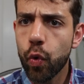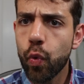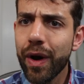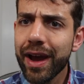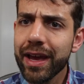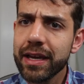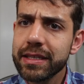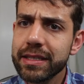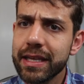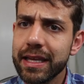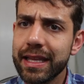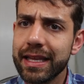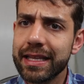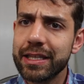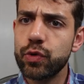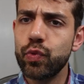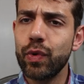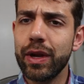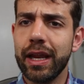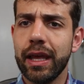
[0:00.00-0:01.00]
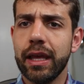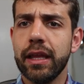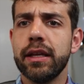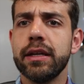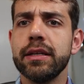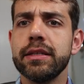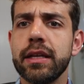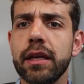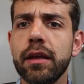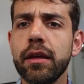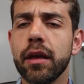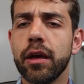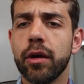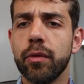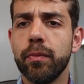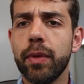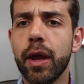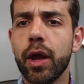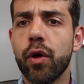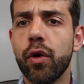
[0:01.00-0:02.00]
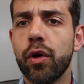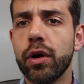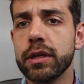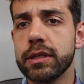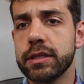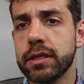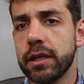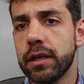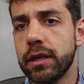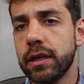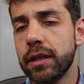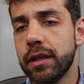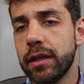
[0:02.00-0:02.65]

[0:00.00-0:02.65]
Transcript: why I say that's really interesting? Because